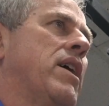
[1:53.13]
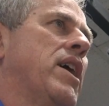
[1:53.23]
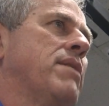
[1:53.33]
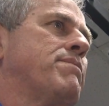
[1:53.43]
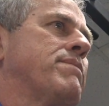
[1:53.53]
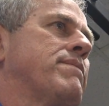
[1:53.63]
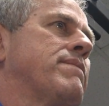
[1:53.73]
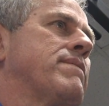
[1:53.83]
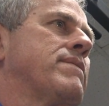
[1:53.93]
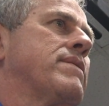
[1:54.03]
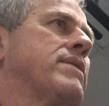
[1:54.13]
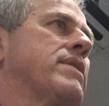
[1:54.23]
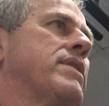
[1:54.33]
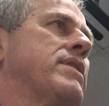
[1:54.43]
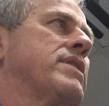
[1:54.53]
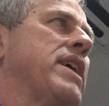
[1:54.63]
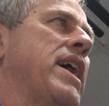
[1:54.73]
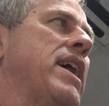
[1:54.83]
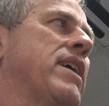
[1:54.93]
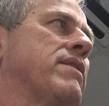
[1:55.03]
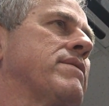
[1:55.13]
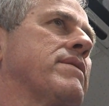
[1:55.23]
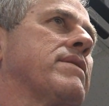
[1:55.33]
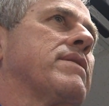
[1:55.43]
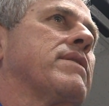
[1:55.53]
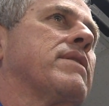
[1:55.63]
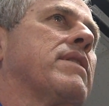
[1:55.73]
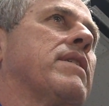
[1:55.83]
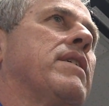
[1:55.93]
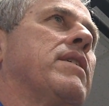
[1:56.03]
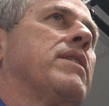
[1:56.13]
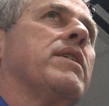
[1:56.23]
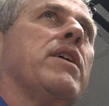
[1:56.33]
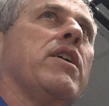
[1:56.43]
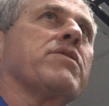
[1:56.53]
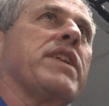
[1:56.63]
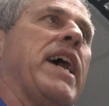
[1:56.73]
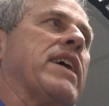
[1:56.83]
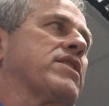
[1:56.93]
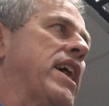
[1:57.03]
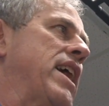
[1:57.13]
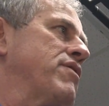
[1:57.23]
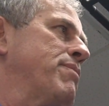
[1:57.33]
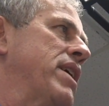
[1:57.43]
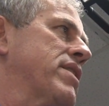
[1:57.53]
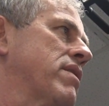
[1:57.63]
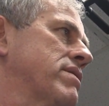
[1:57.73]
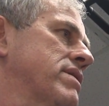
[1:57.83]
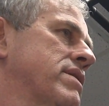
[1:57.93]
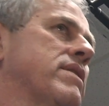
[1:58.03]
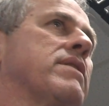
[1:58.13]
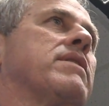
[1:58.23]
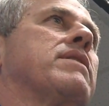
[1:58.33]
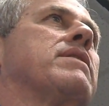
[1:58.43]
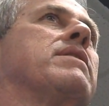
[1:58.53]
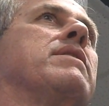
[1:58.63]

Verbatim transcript: Up! He's proved people wrong his whole life. Who's next? You got to have your belt on. It's no